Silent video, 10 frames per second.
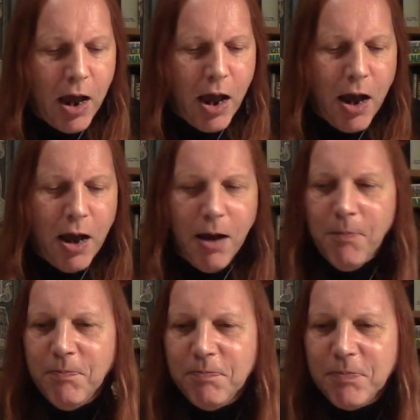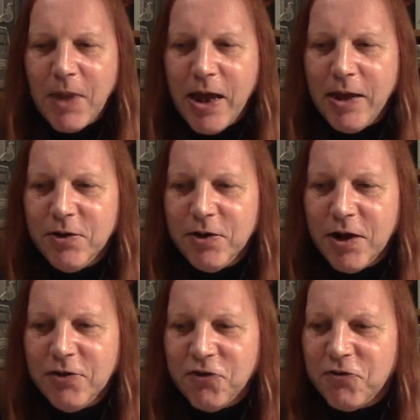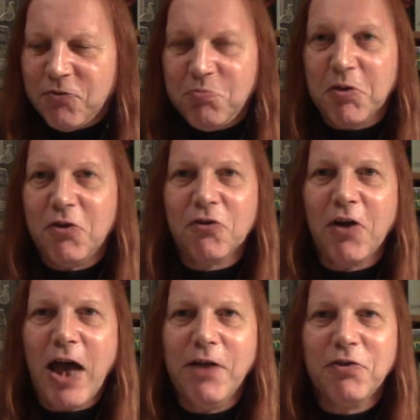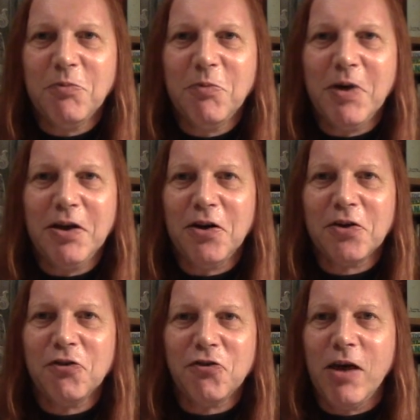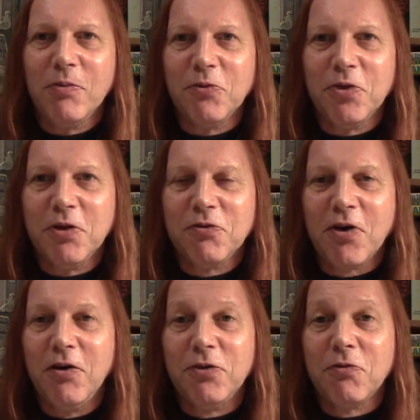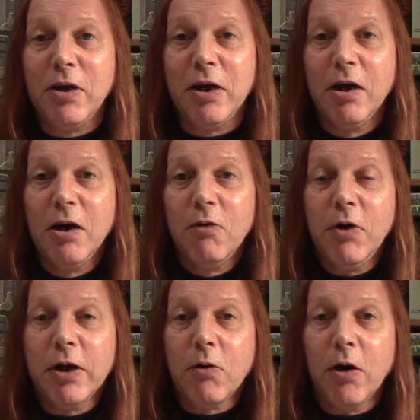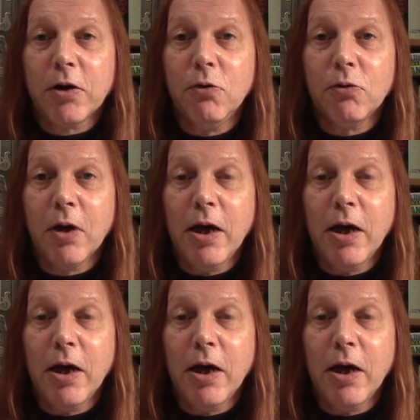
Um, and uh, just because I had them and I could share them with you, so it's really, really quite cool.